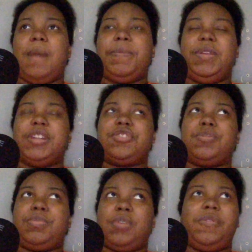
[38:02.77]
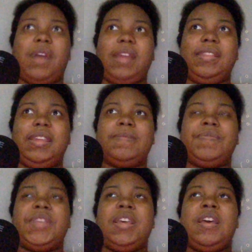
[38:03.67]
be racial profiling,
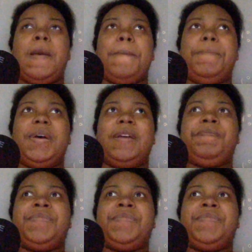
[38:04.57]
but